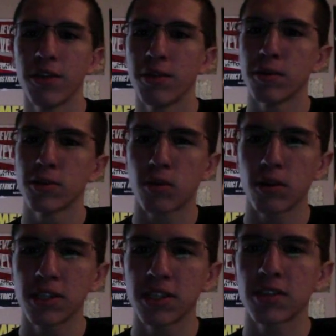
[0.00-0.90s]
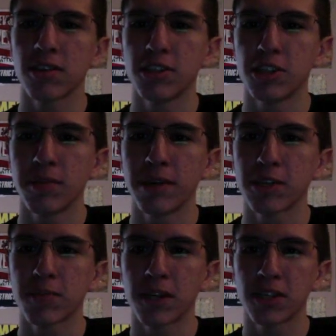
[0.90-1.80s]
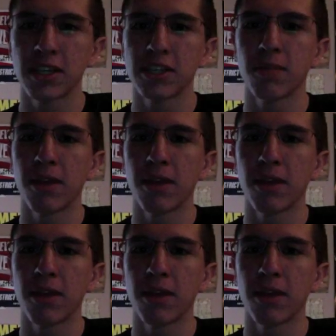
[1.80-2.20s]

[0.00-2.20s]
Though its origins are in German expressionism